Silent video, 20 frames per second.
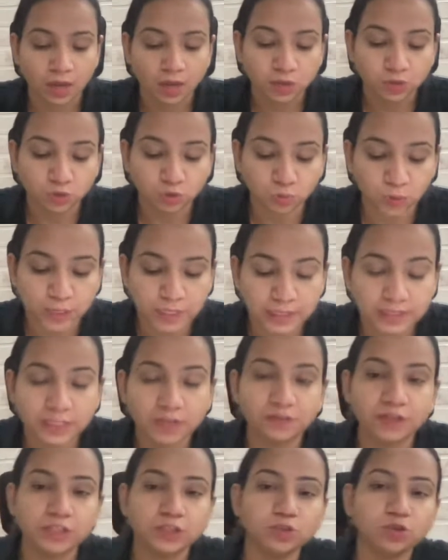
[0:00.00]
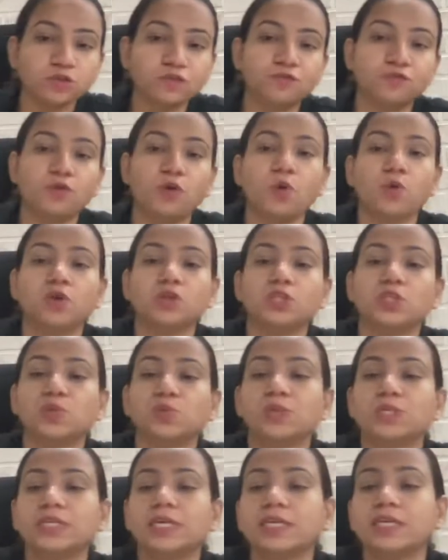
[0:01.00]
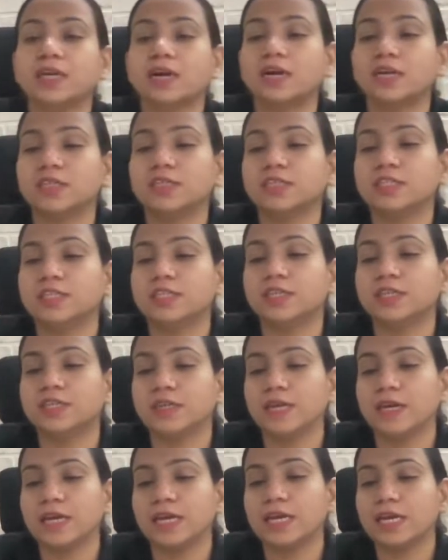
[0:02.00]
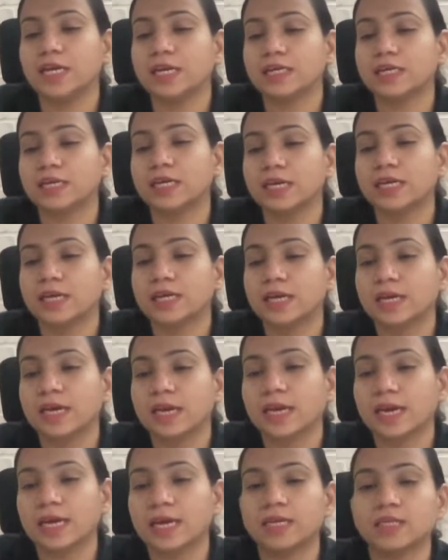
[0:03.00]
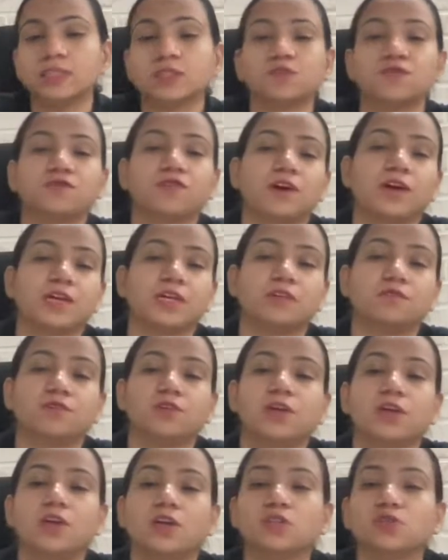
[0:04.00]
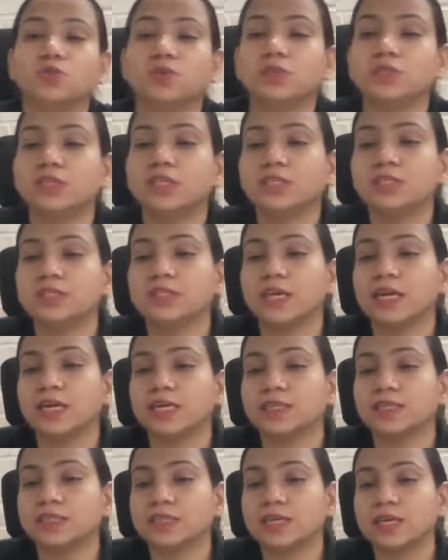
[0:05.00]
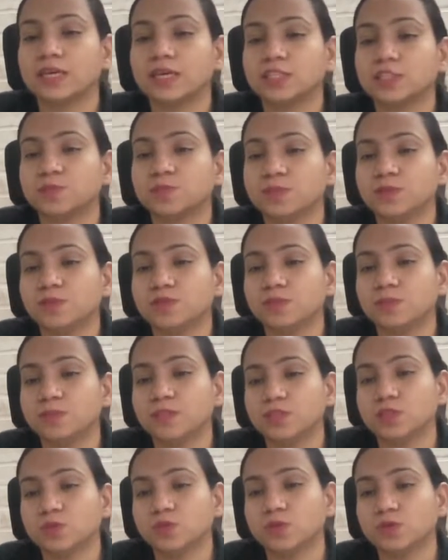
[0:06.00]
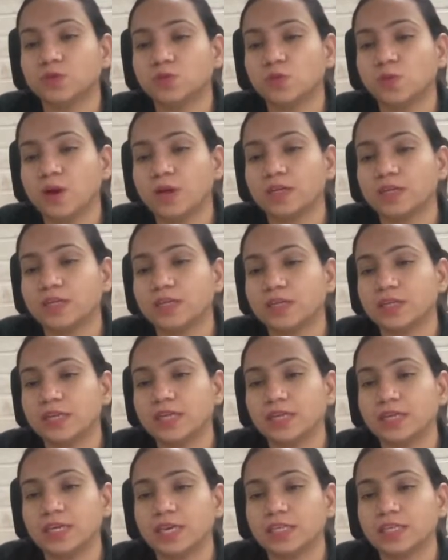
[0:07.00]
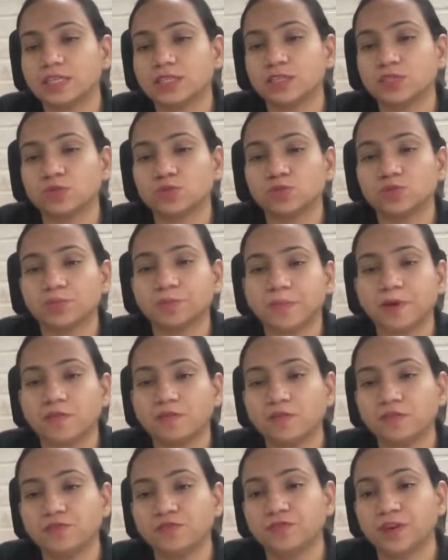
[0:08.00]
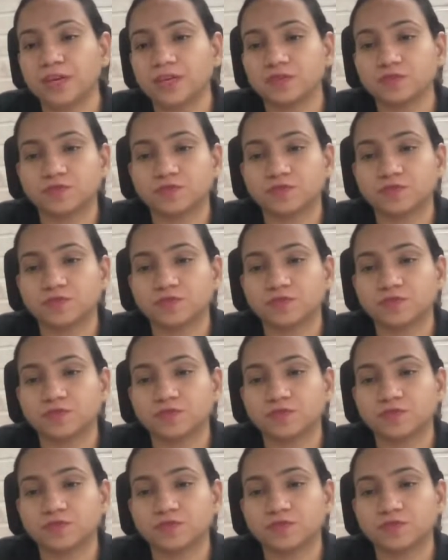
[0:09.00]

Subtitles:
So 27 into 4, you will get 108 S5. So in this case, KSP will be equal to 108 S to the power 5.